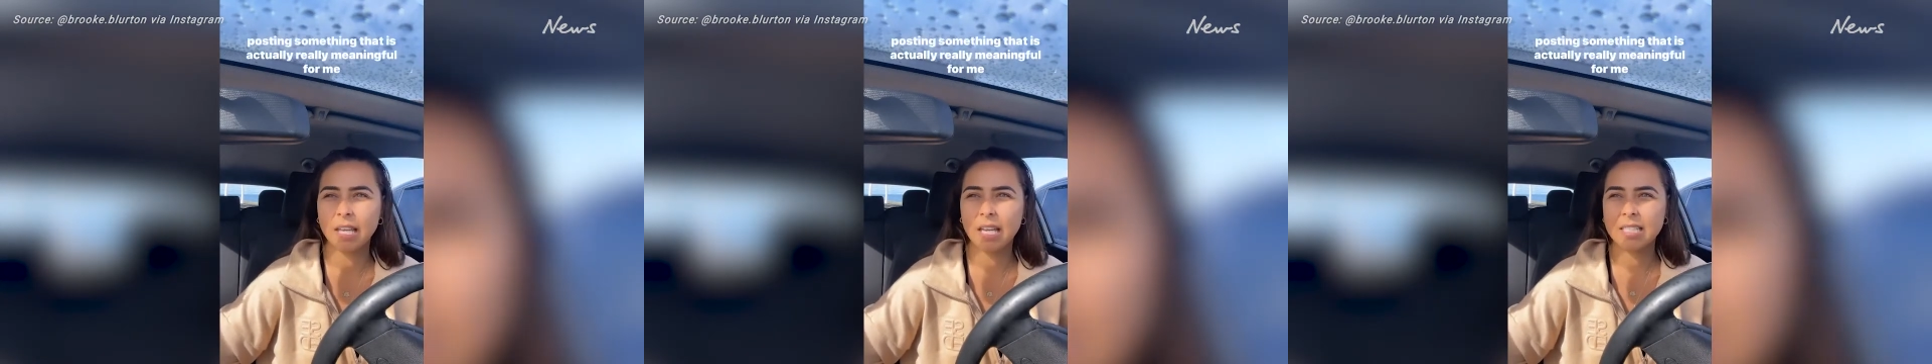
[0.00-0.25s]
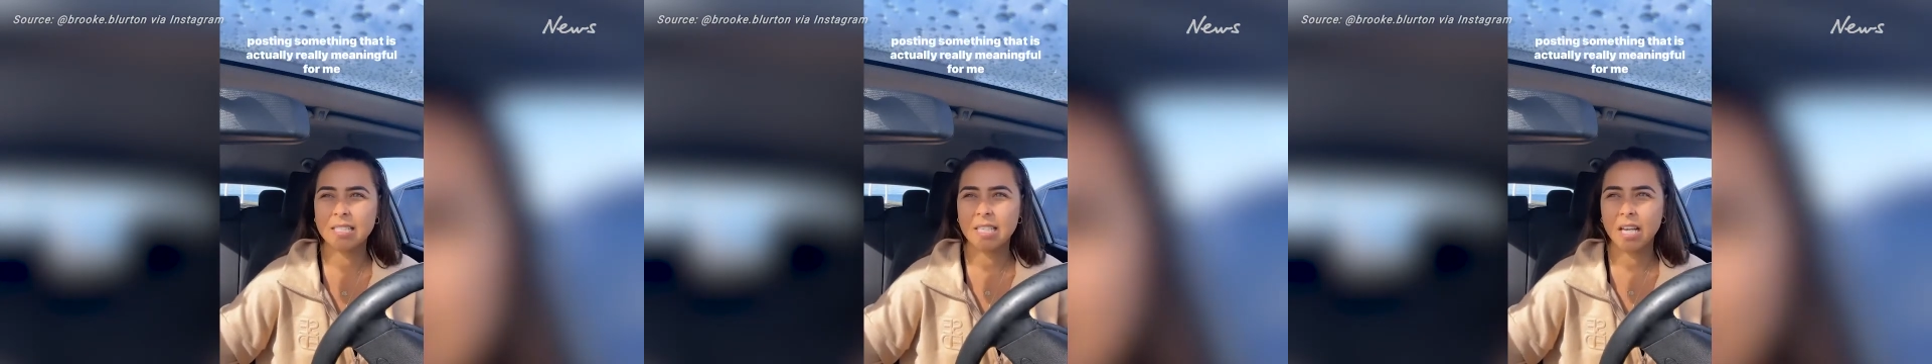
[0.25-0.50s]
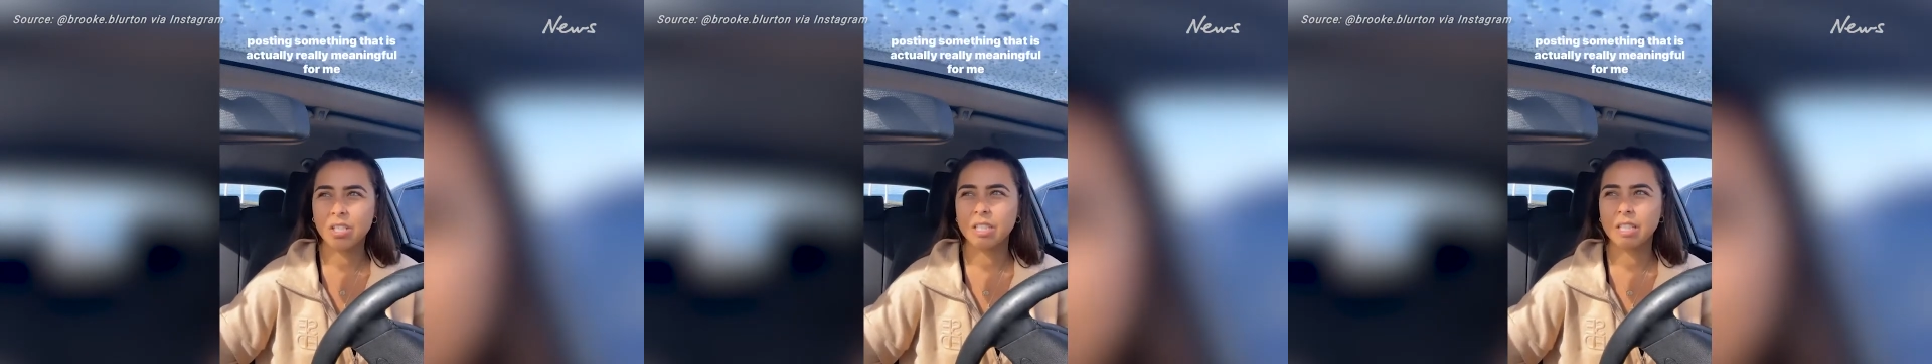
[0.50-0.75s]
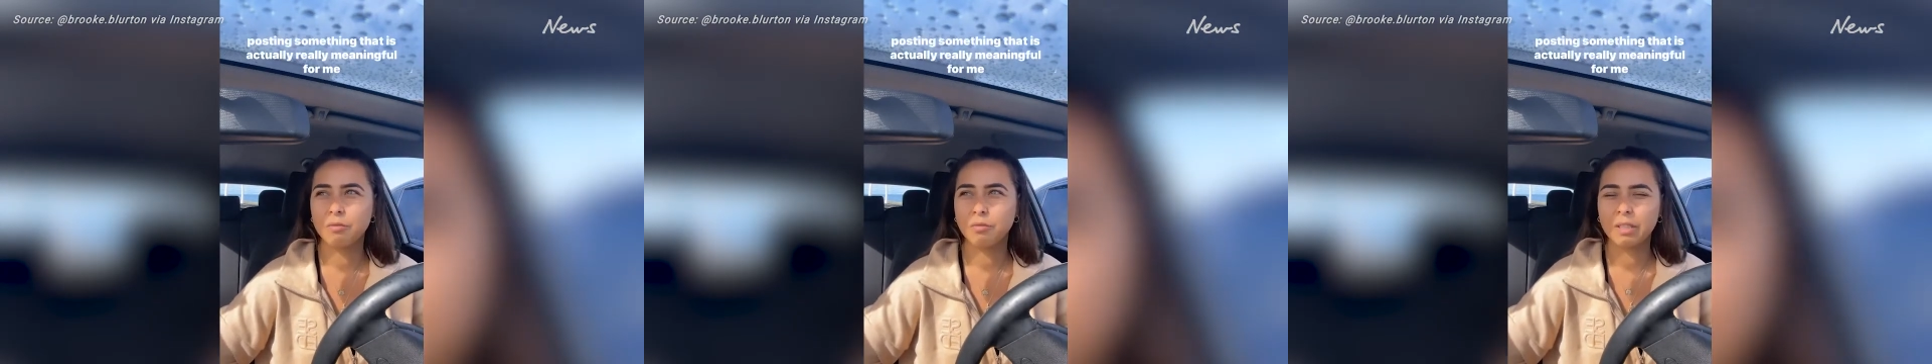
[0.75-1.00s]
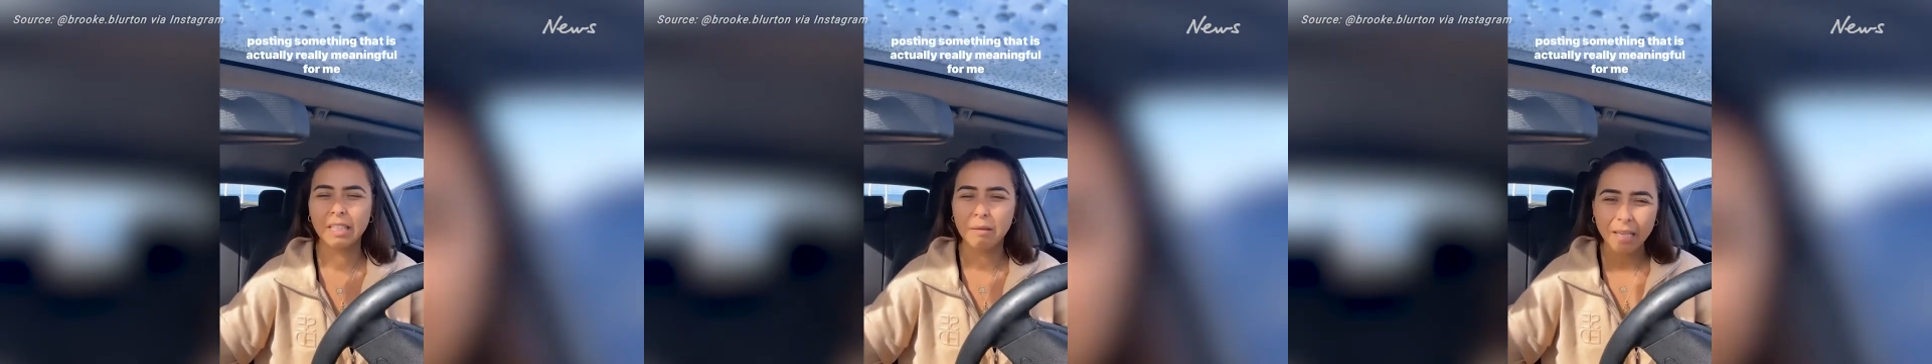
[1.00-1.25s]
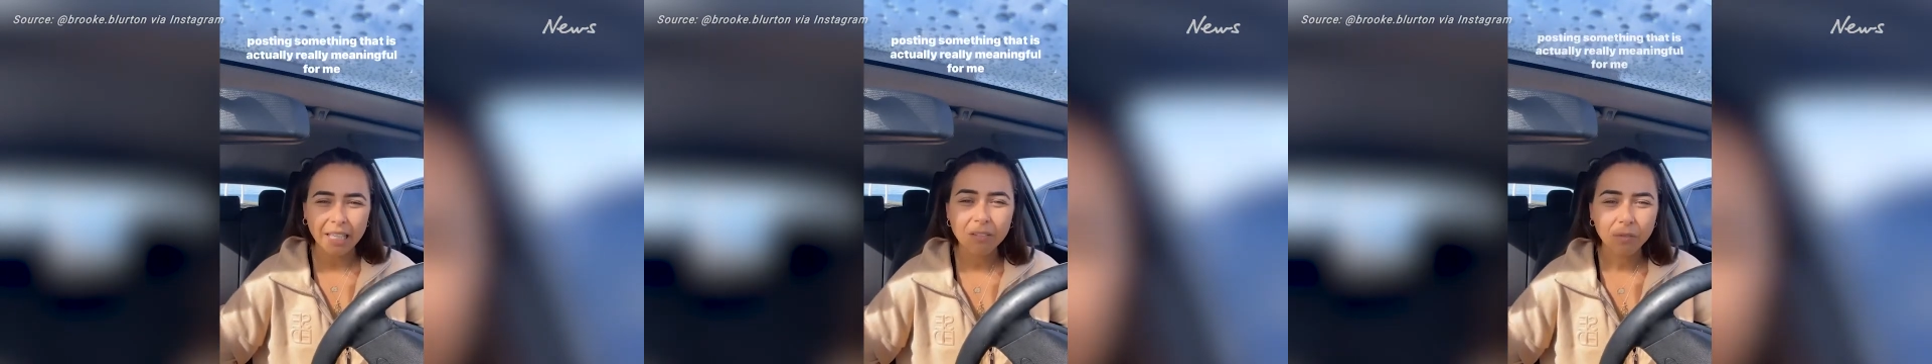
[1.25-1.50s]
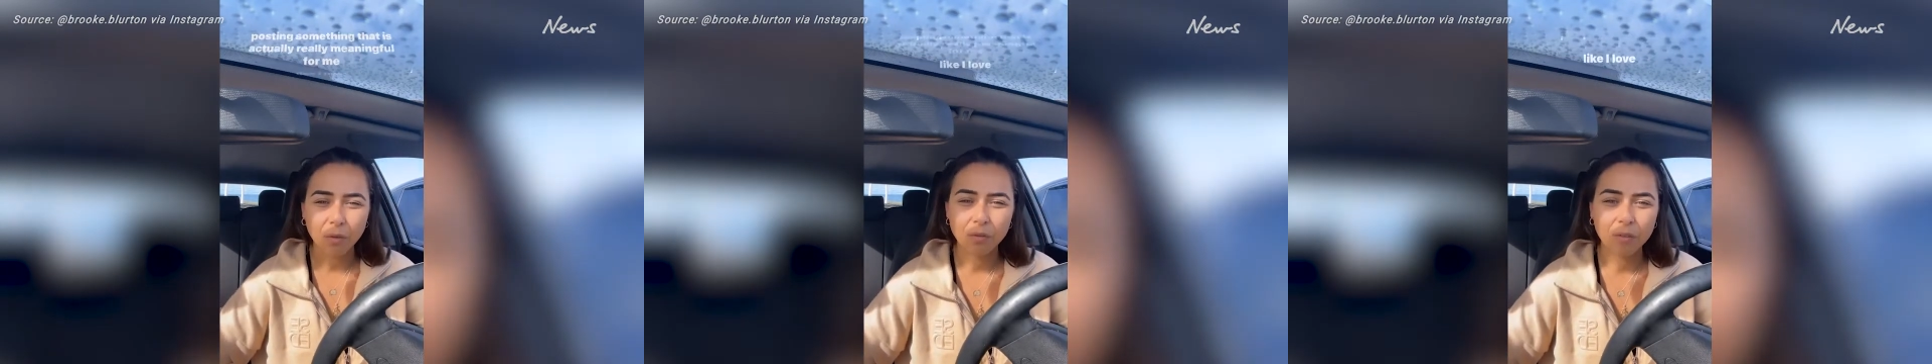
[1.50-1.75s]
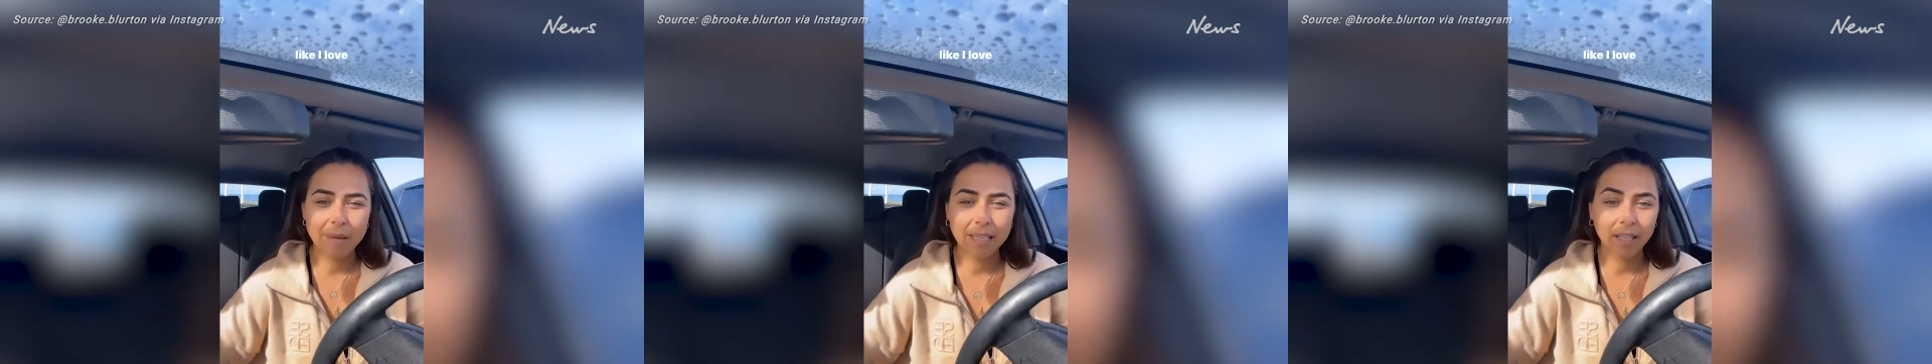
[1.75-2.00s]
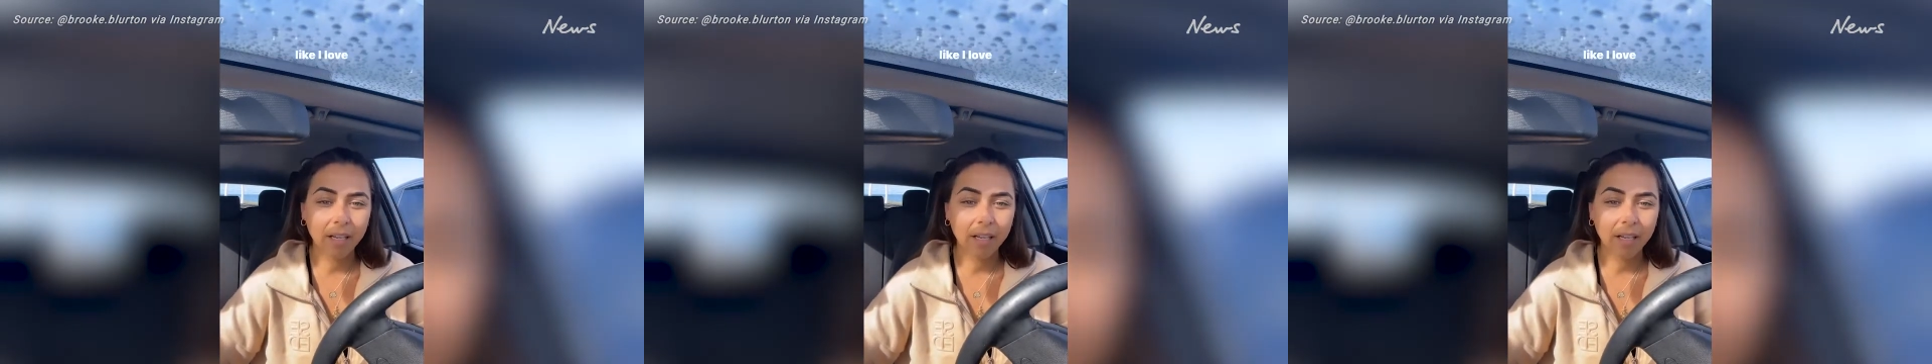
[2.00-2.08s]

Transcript: that is actually really meaningful for me.